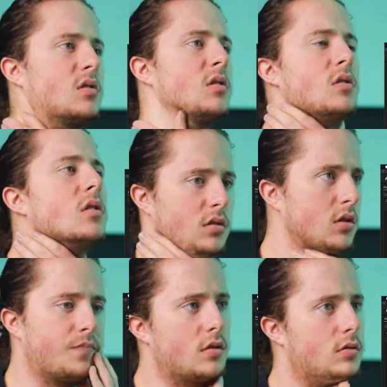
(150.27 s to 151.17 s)
which
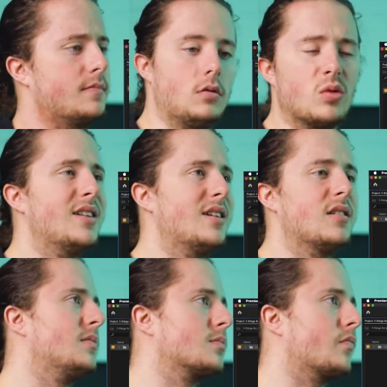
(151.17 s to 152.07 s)
can then go on both
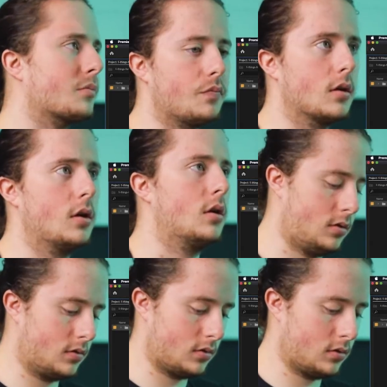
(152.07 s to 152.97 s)
Instagram
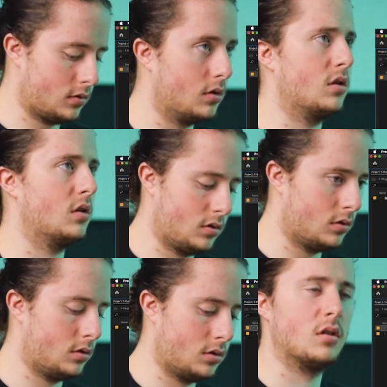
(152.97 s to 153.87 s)
and
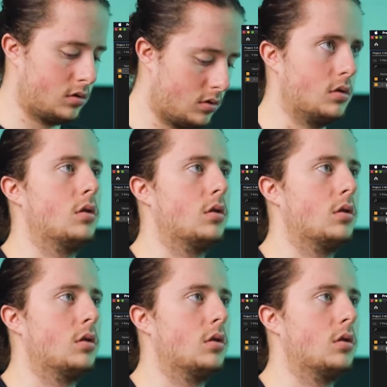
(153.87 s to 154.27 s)
LinkedIn.